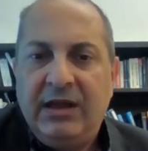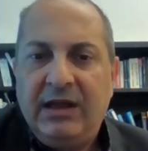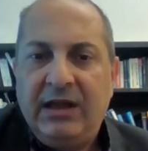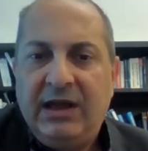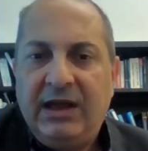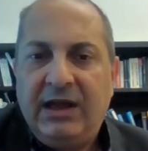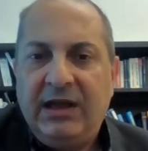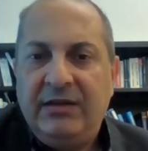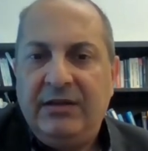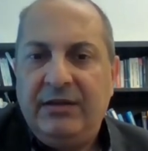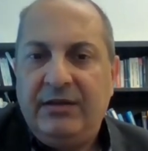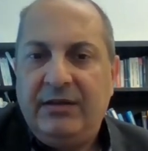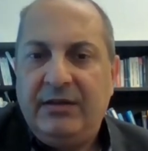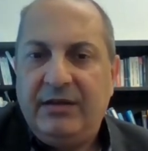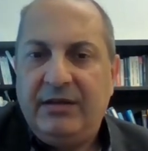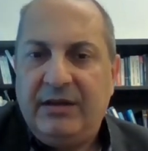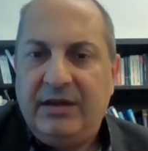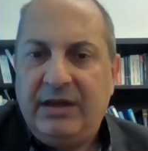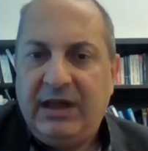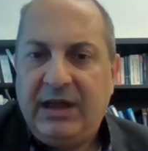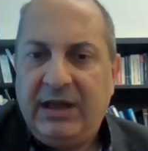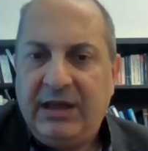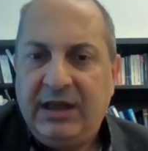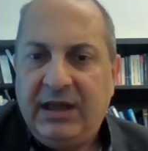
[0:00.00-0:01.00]
And
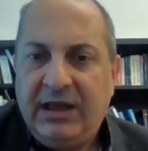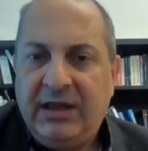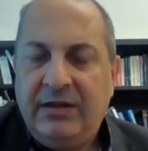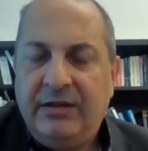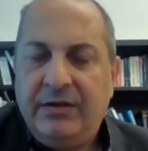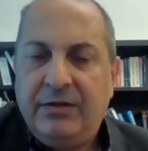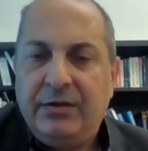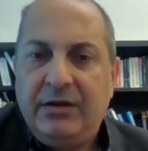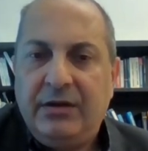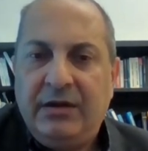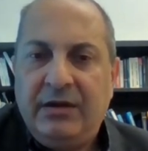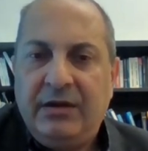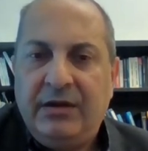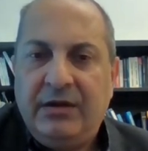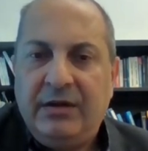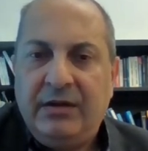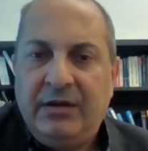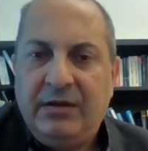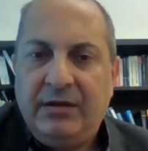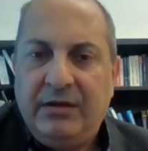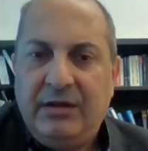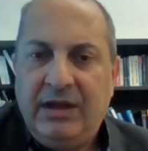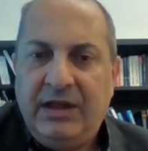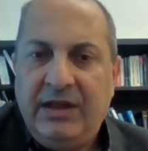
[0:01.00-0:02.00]
again,
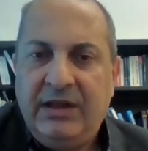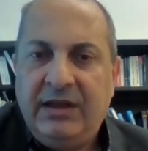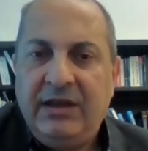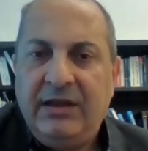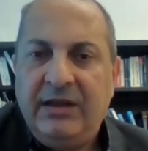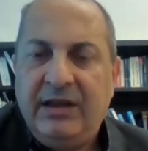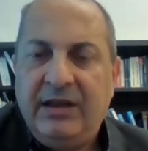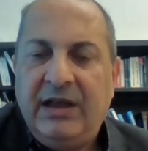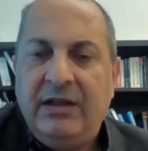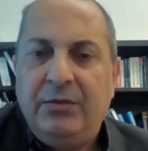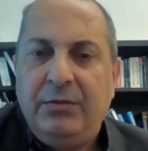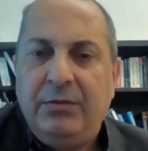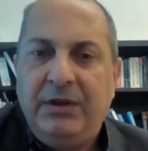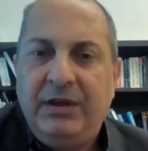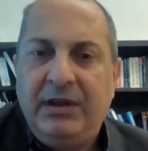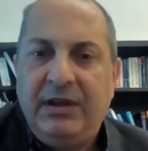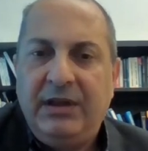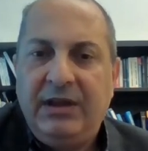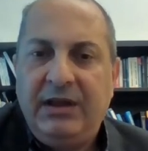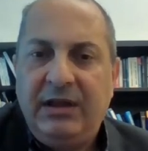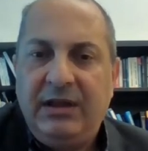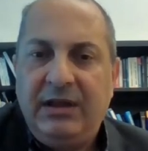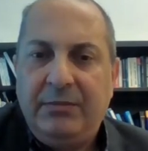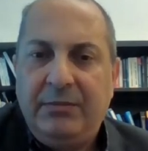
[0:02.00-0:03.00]
linking that with
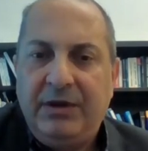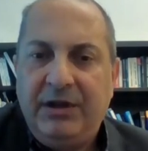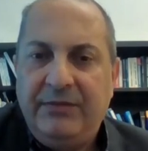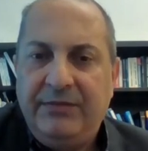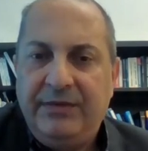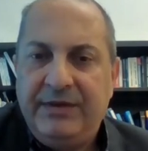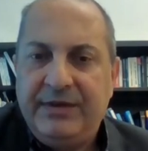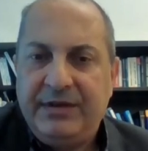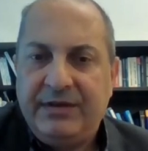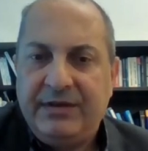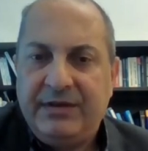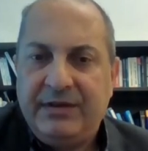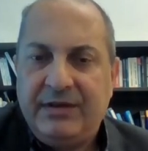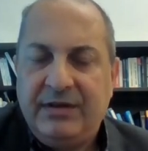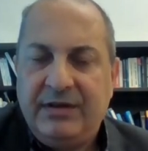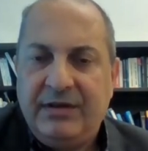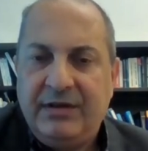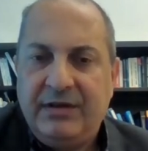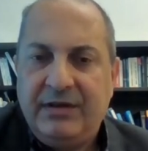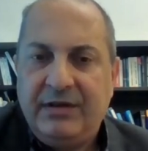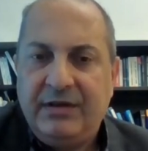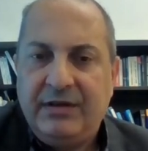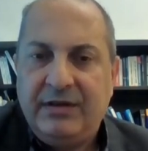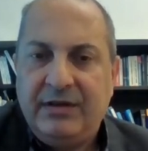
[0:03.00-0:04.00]
the previous
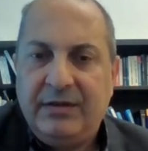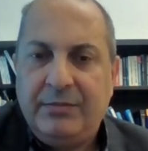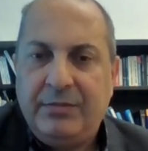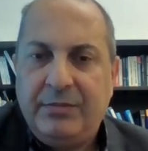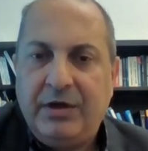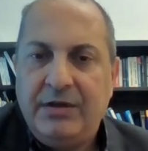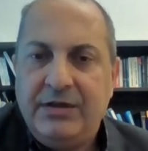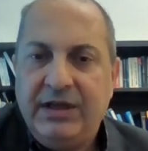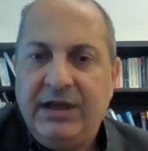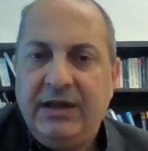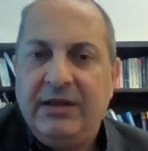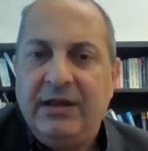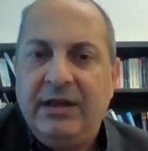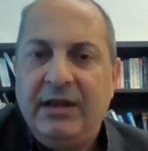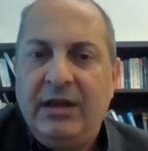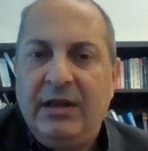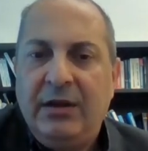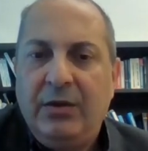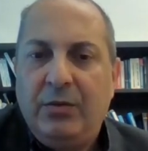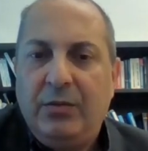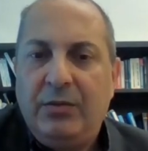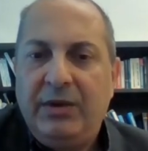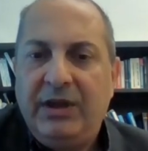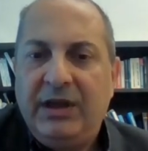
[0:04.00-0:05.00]
project,
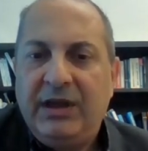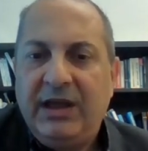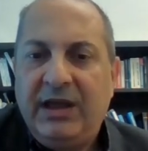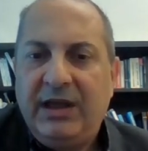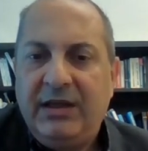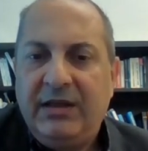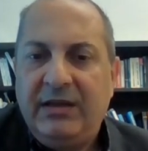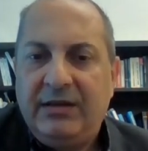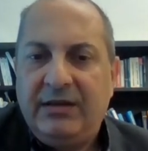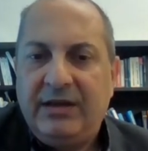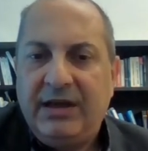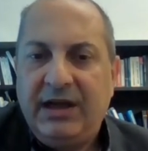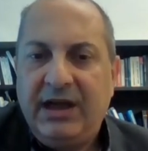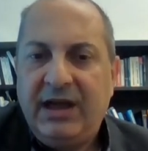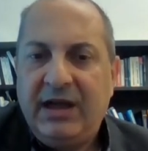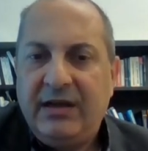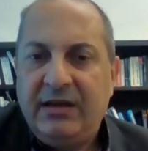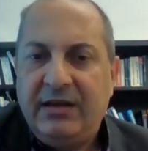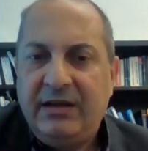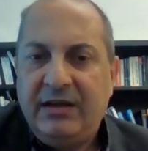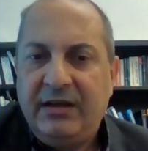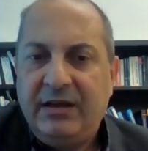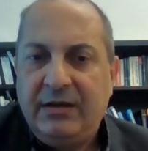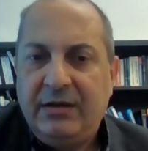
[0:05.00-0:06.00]
we can
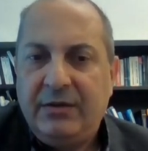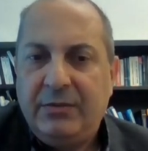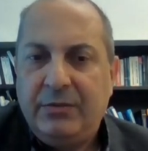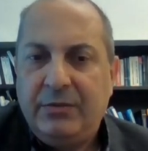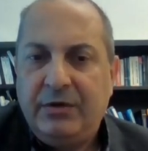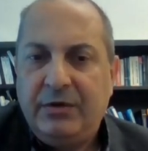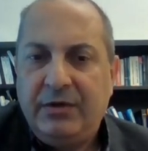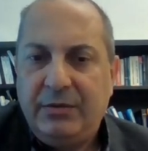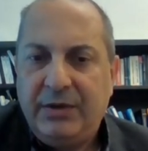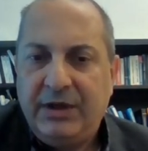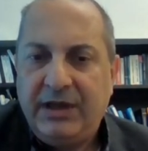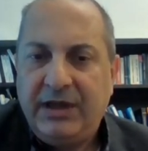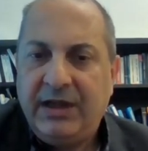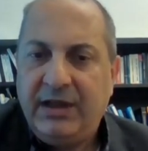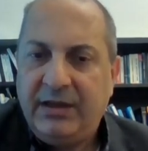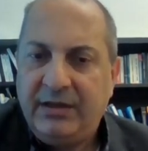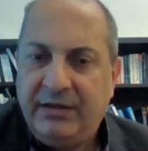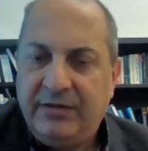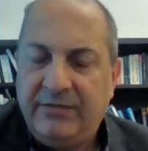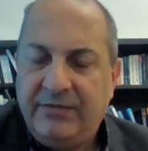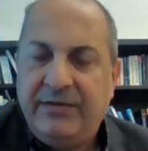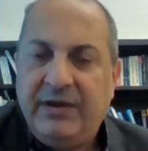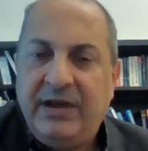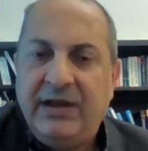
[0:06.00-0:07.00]
track the work, we can
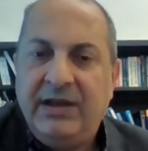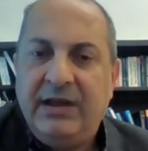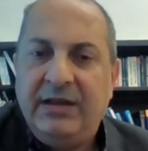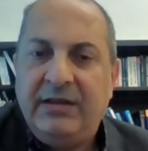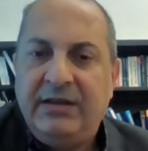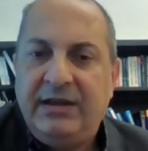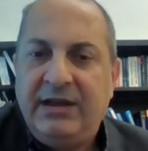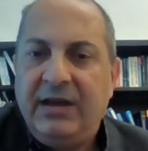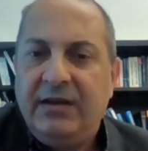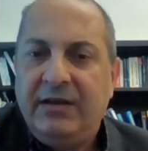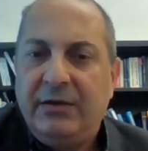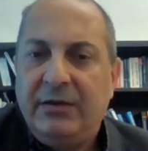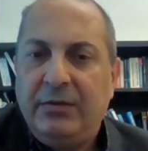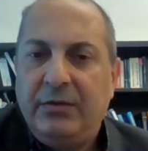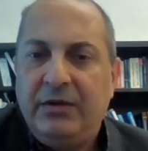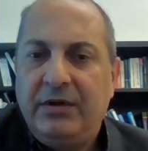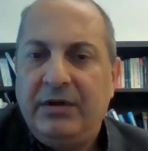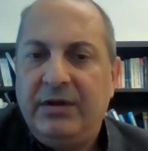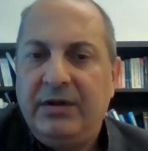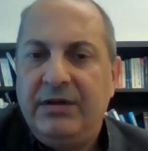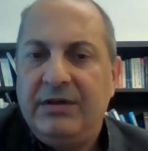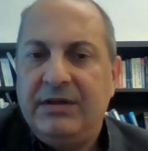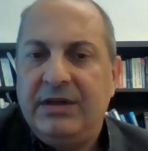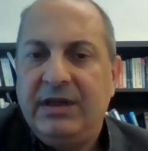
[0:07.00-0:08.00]
identify and track the
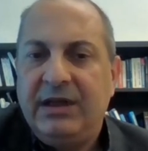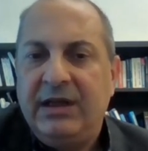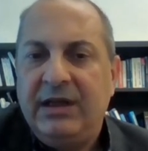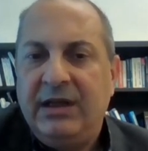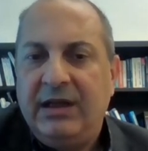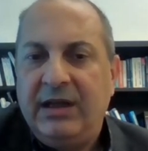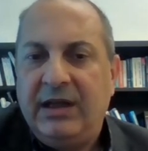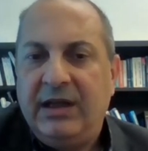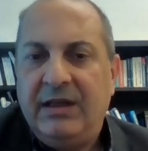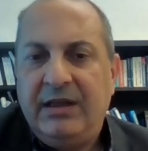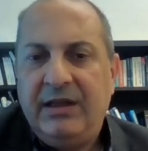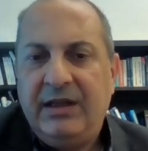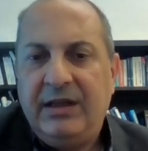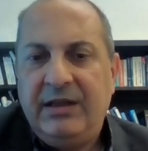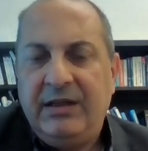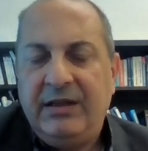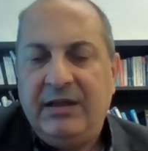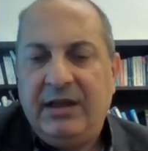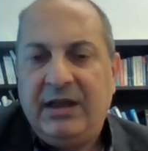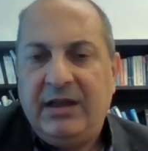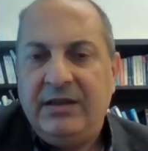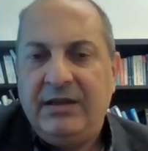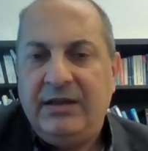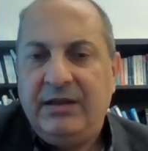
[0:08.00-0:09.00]
workers, and then
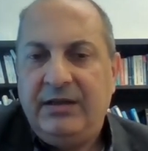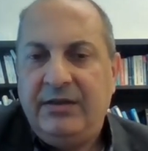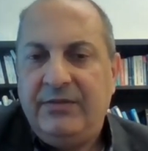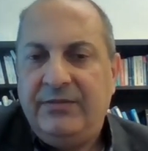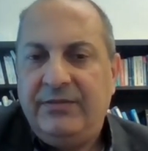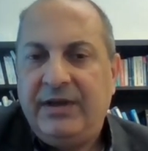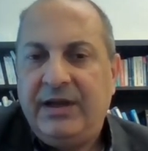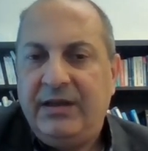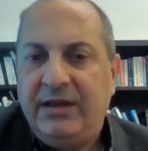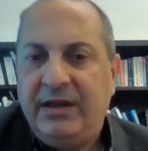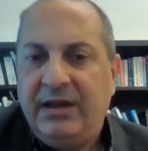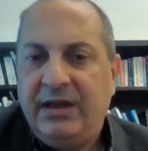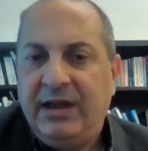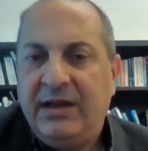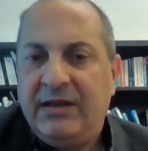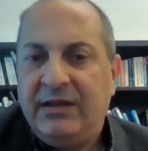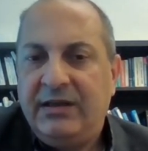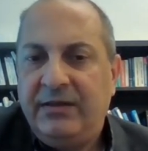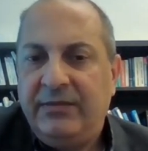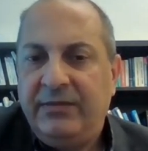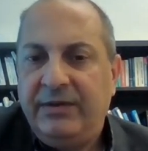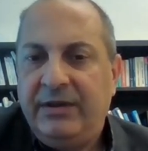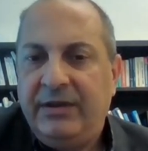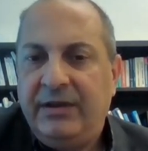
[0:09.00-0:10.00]
identify their
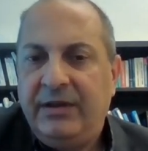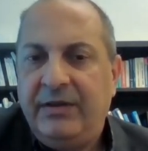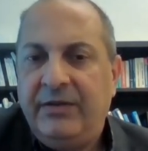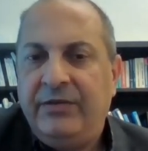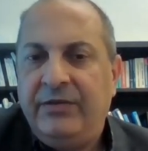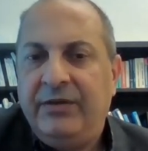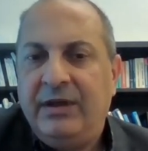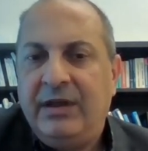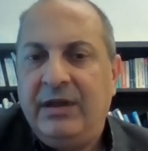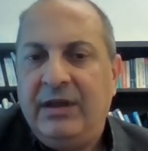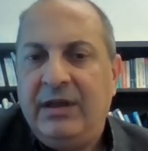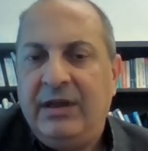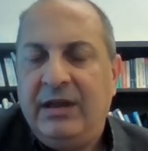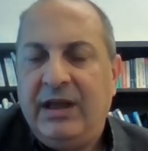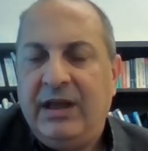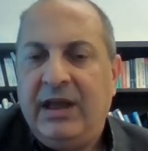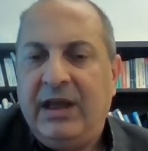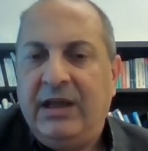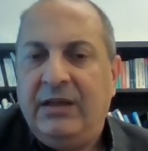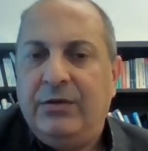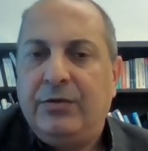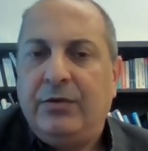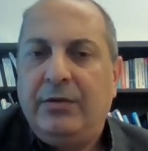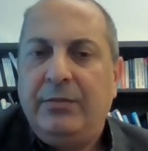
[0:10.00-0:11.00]
activities
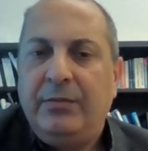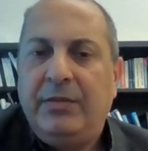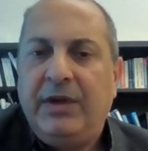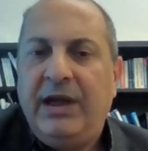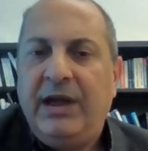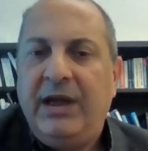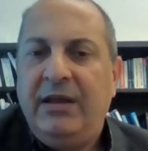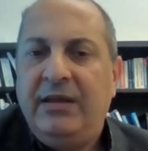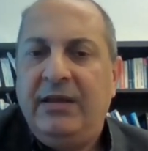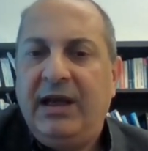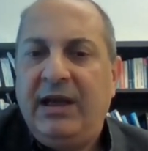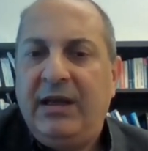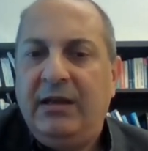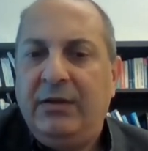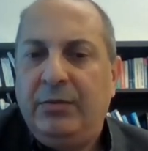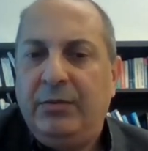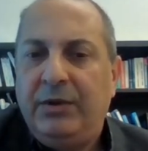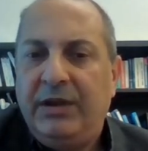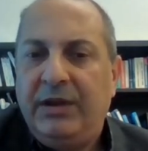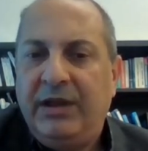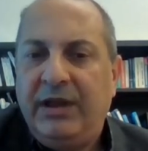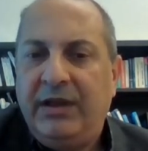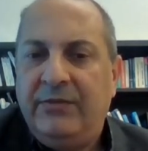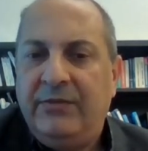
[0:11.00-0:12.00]
and combine that
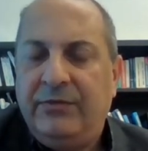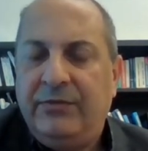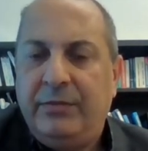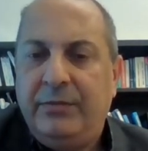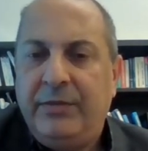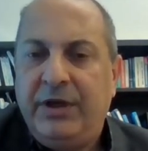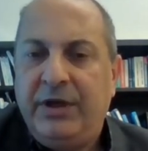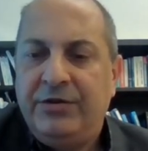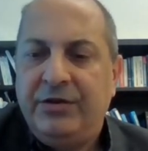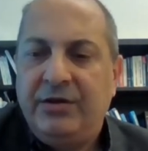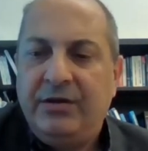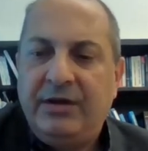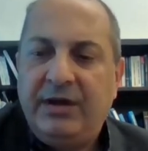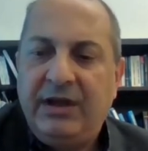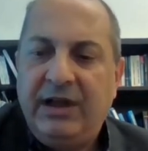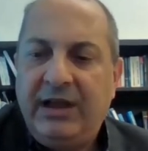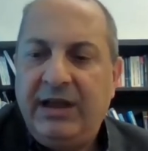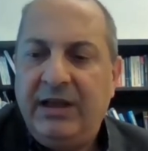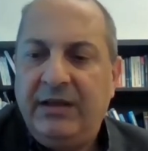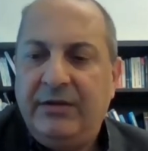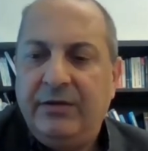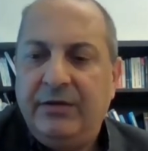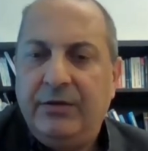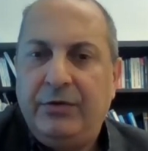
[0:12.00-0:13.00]
with the information
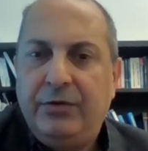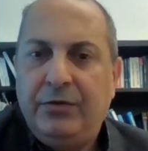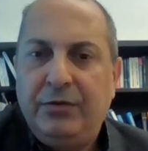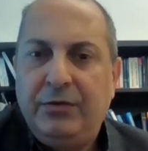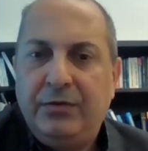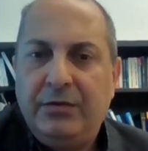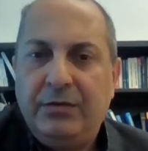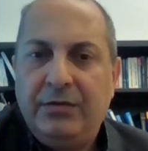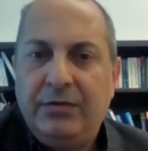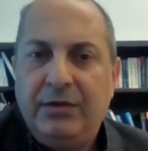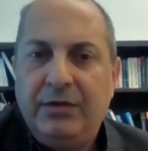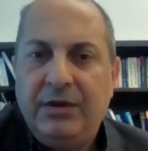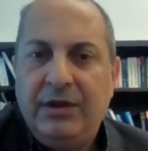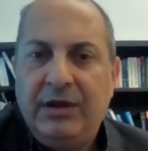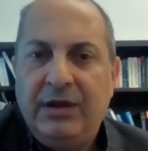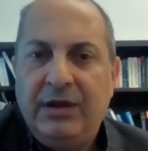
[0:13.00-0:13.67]
related to